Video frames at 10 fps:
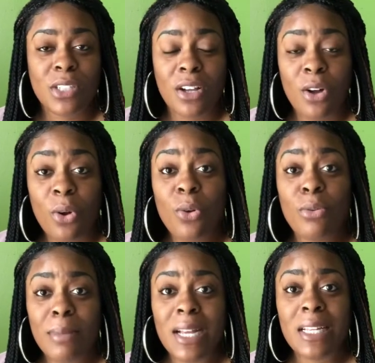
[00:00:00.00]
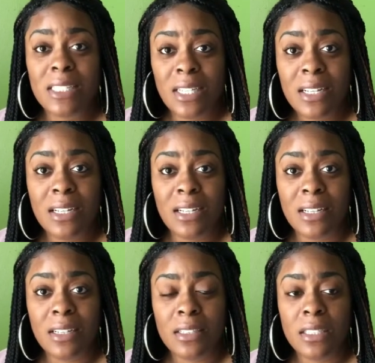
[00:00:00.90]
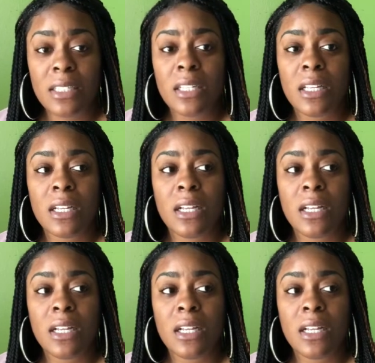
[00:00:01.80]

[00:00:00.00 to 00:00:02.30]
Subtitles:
to hold my tongue took